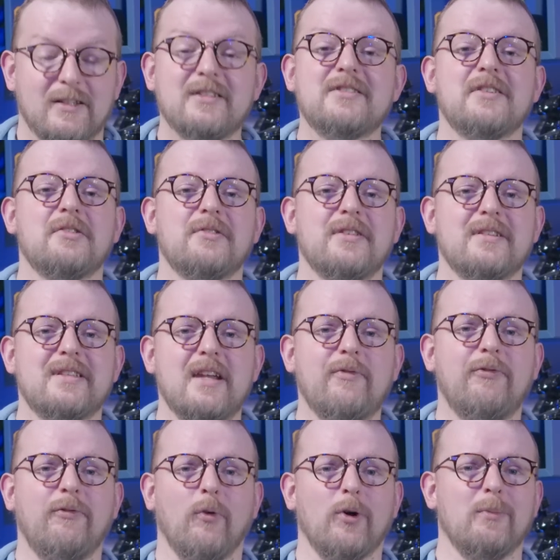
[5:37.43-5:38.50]
Consider this a
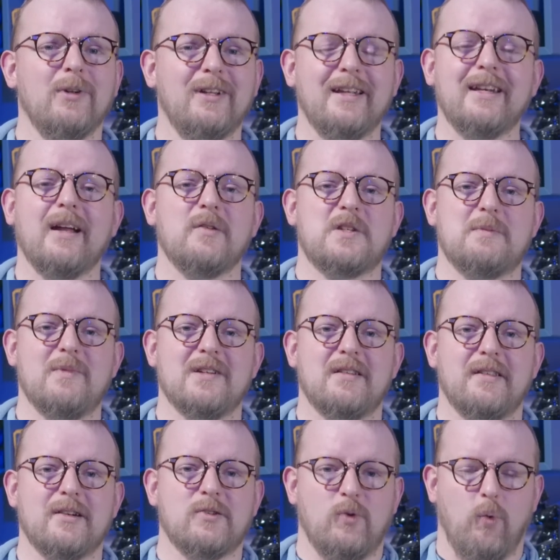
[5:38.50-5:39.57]
formal announcement
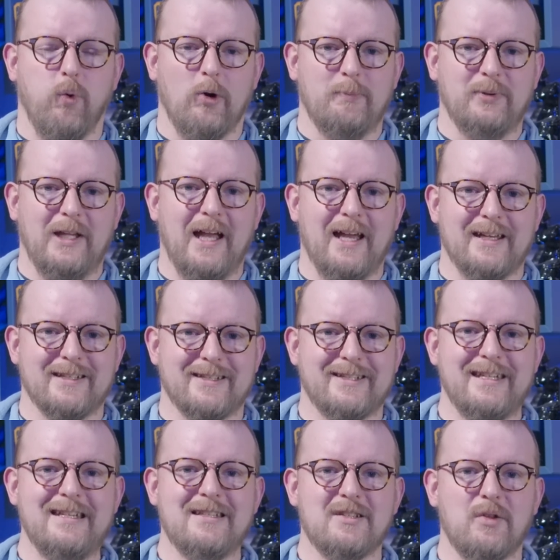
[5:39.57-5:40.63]
that Quirpline
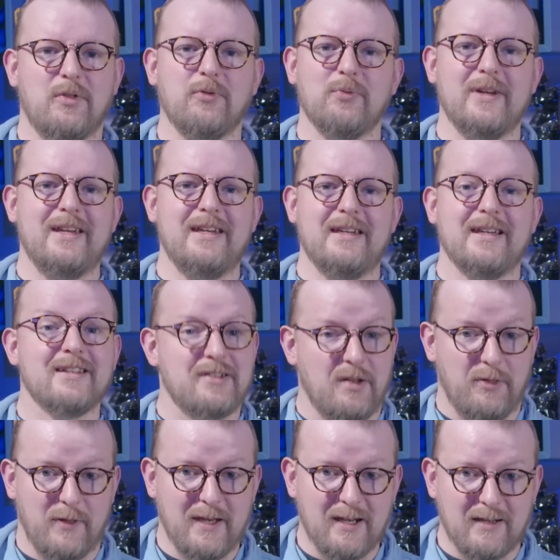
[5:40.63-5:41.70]
Season 3 is a
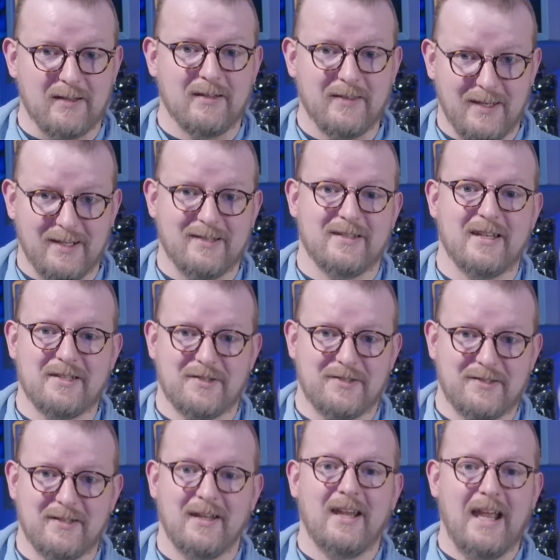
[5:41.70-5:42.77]
thing that
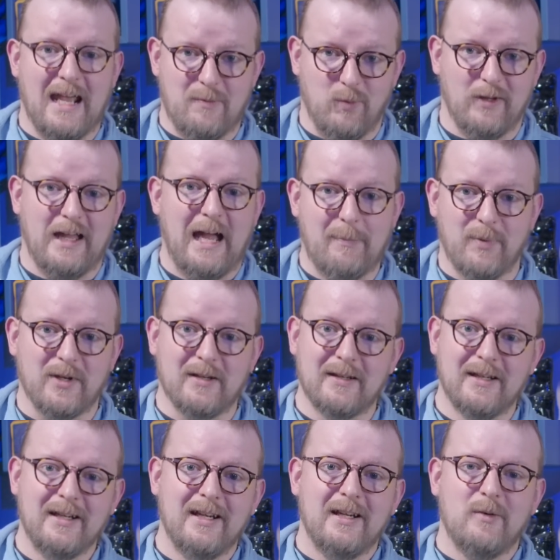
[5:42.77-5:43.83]
exists and will happen.
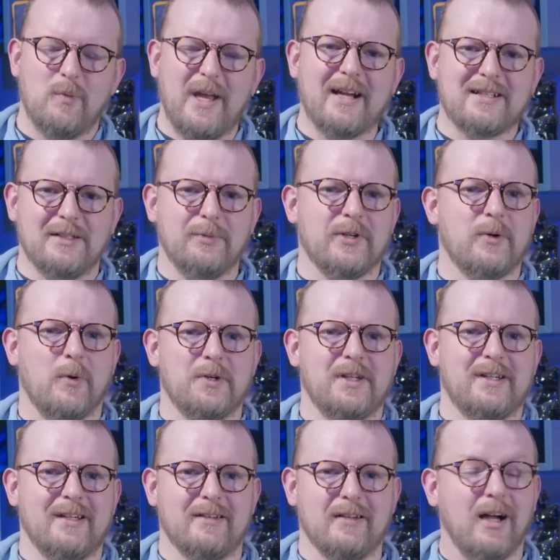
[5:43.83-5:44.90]
We actually
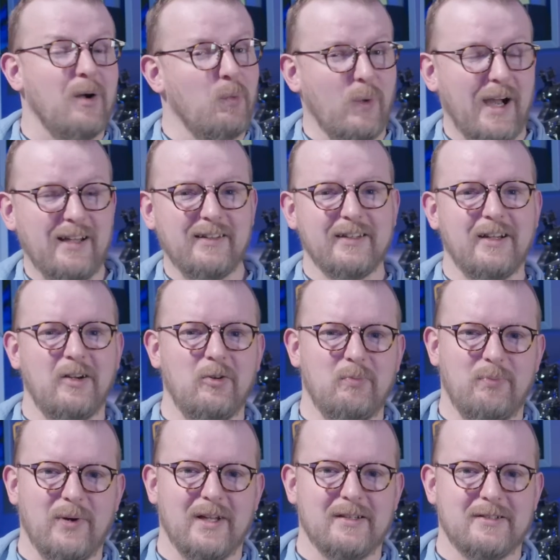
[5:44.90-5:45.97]
recorded it a while ago,
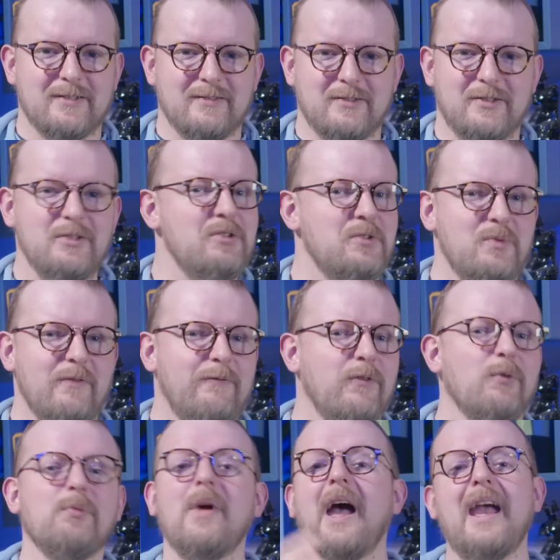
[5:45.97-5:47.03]
but due to a
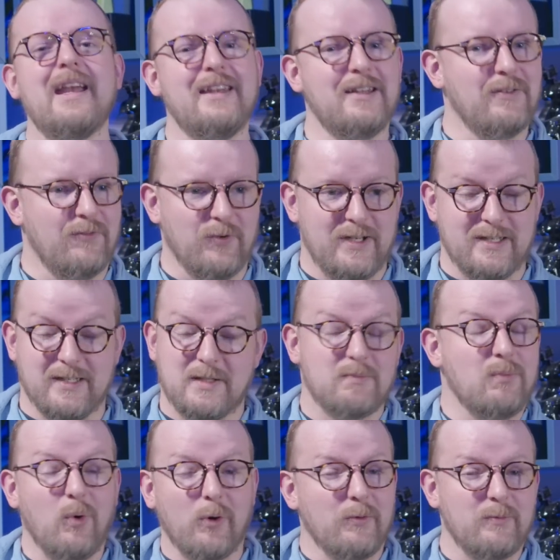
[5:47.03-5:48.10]
variety of reasons,
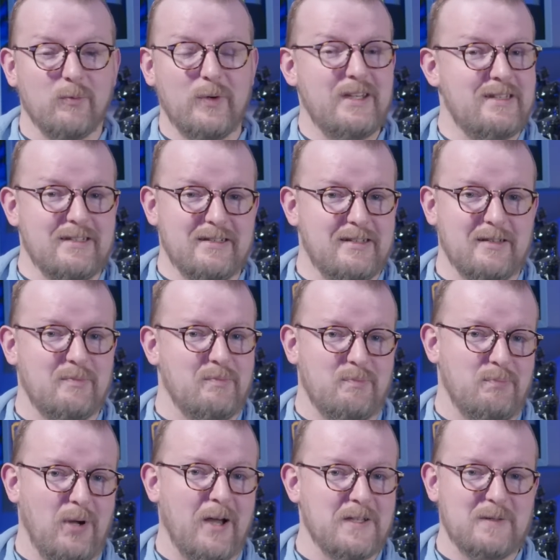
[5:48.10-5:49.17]
more reasons than
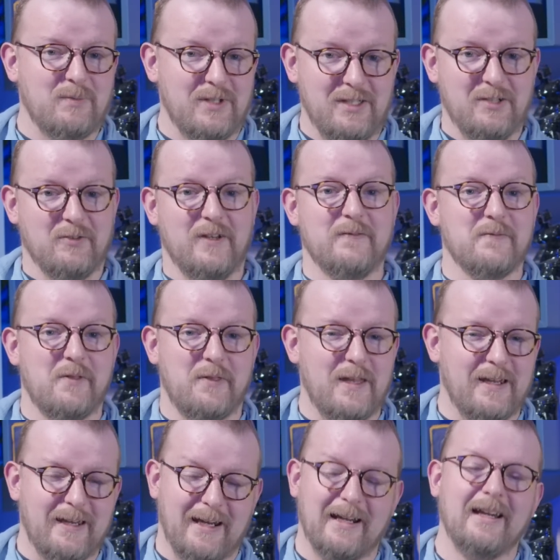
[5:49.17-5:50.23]
possibly you're even
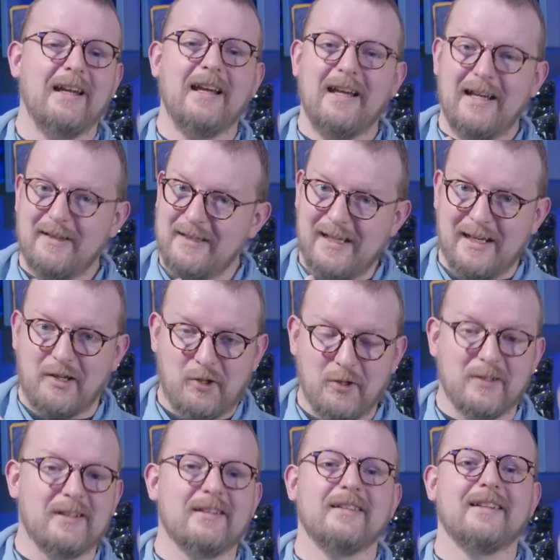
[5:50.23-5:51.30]
thinking, it
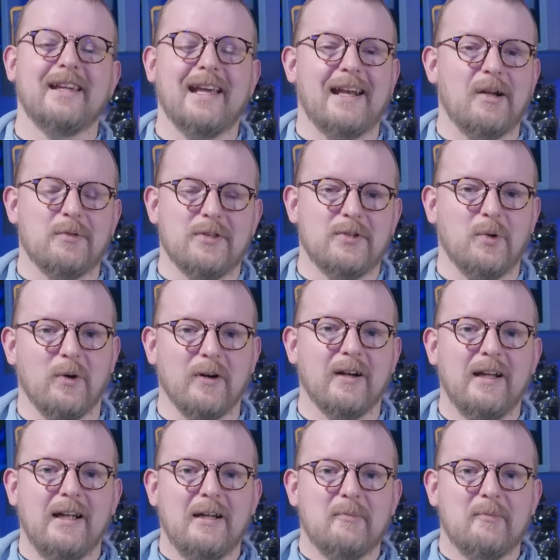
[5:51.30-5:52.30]
couldn't get out the door.